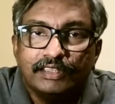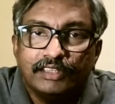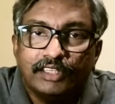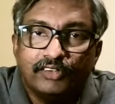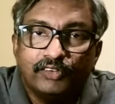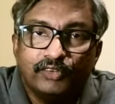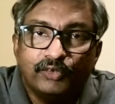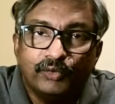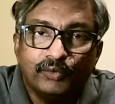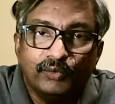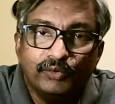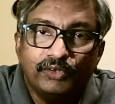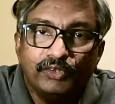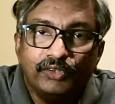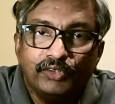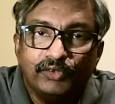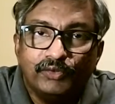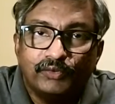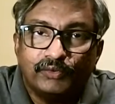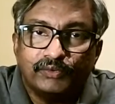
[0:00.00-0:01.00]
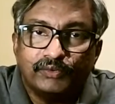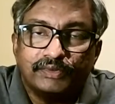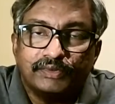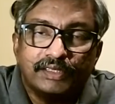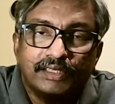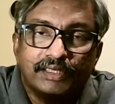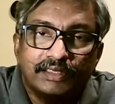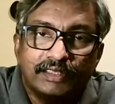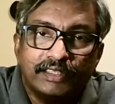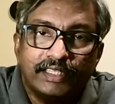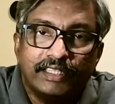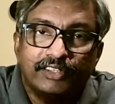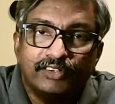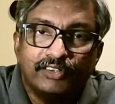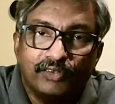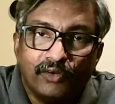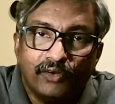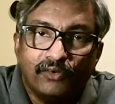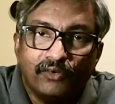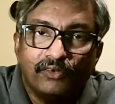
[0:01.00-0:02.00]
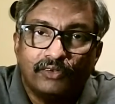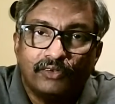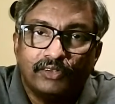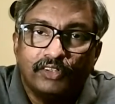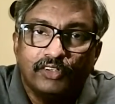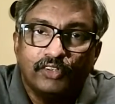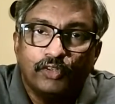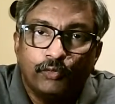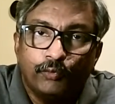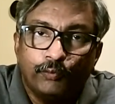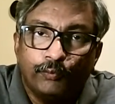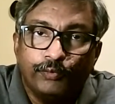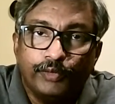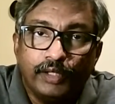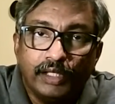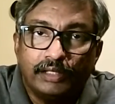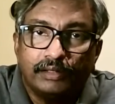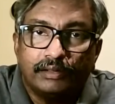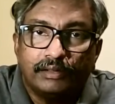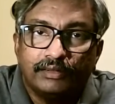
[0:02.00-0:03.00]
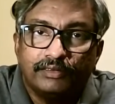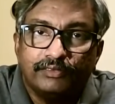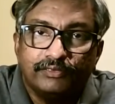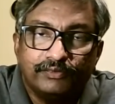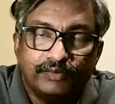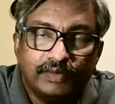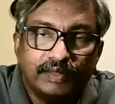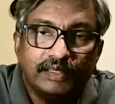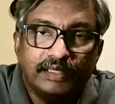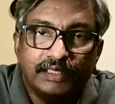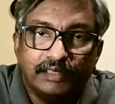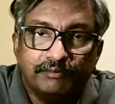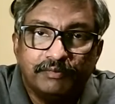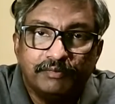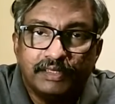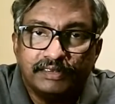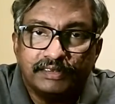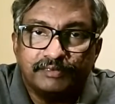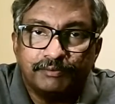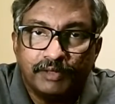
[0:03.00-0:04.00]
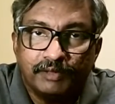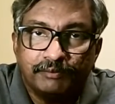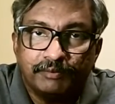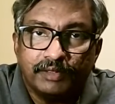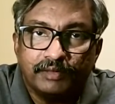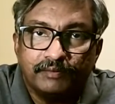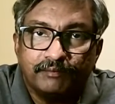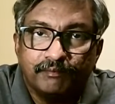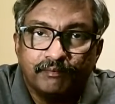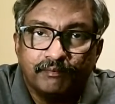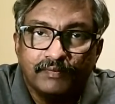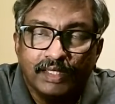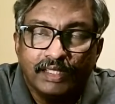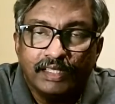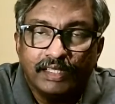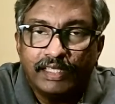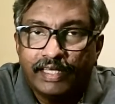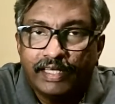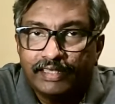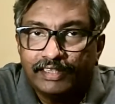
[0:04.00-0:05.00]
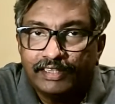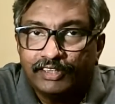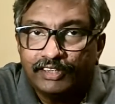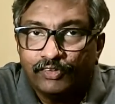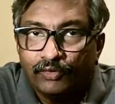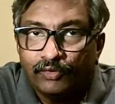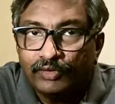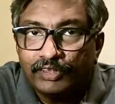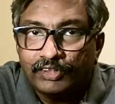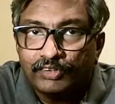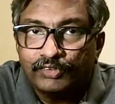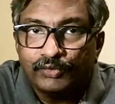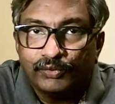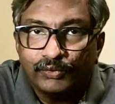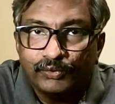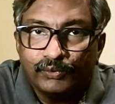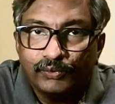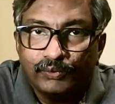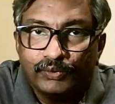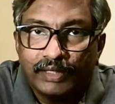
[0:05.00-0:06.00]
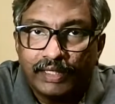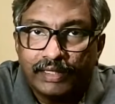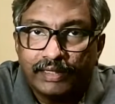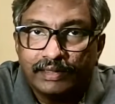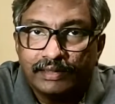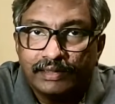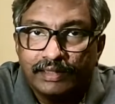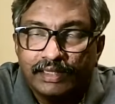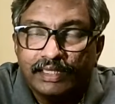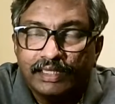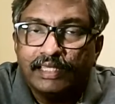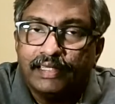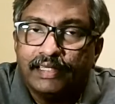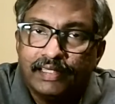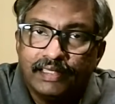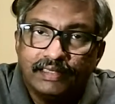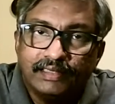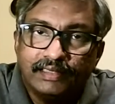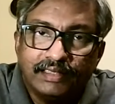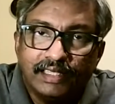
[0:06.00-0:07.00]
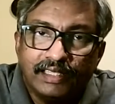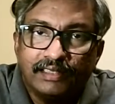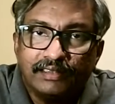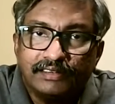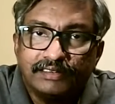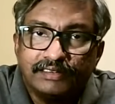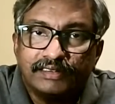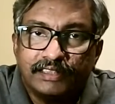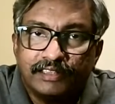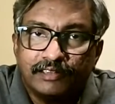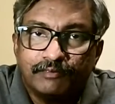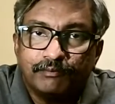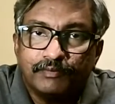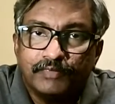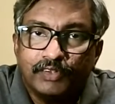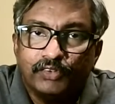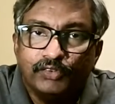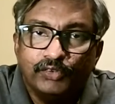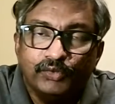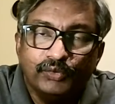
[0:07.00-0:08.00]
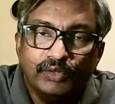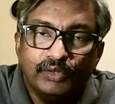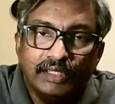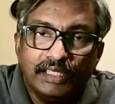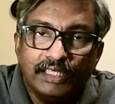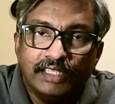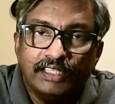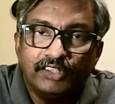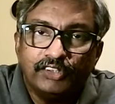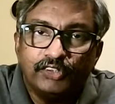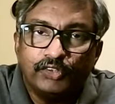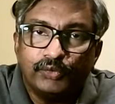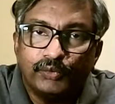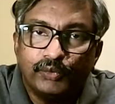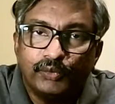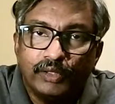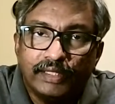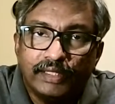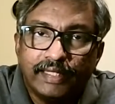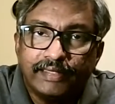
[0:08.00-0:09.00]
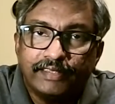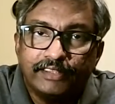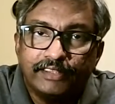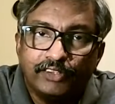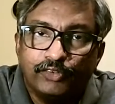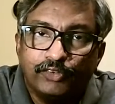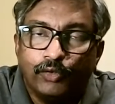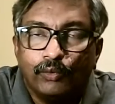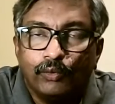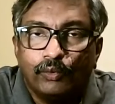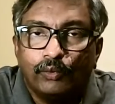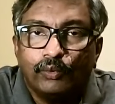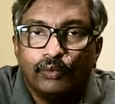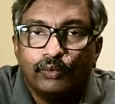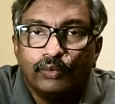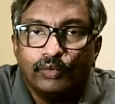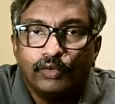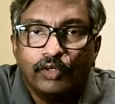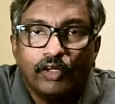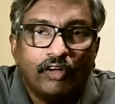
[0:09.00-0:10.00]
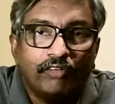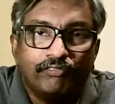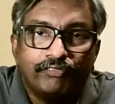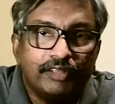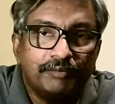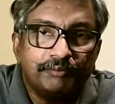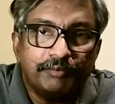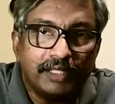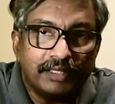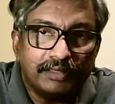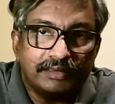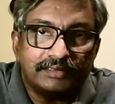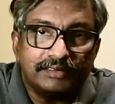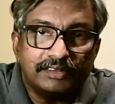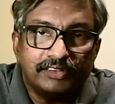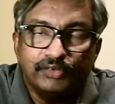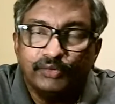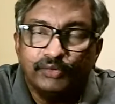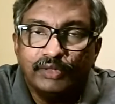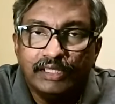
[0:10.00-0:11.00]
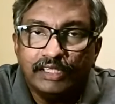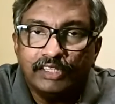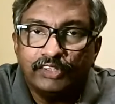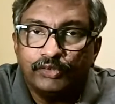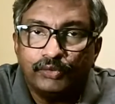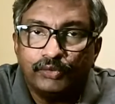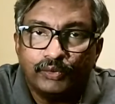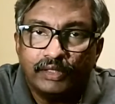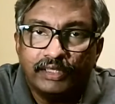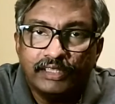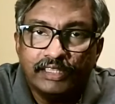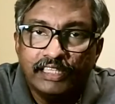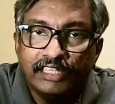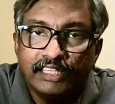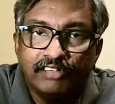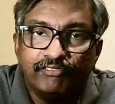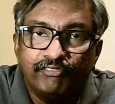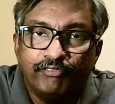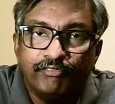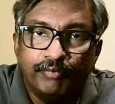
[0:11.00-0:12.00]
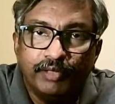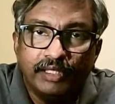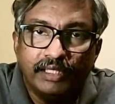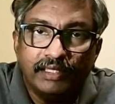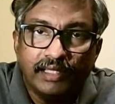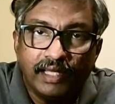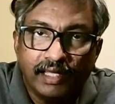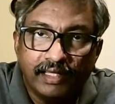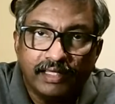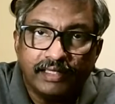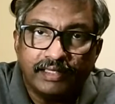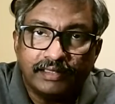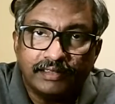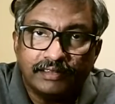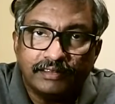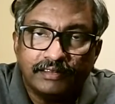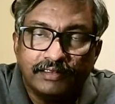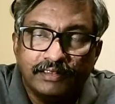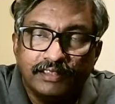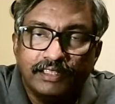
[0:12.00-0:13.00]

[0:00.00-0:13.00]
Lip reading: the good news that God will redeem his people. And in order to do that, he tells them, you need to let go of the past. You need to leave behind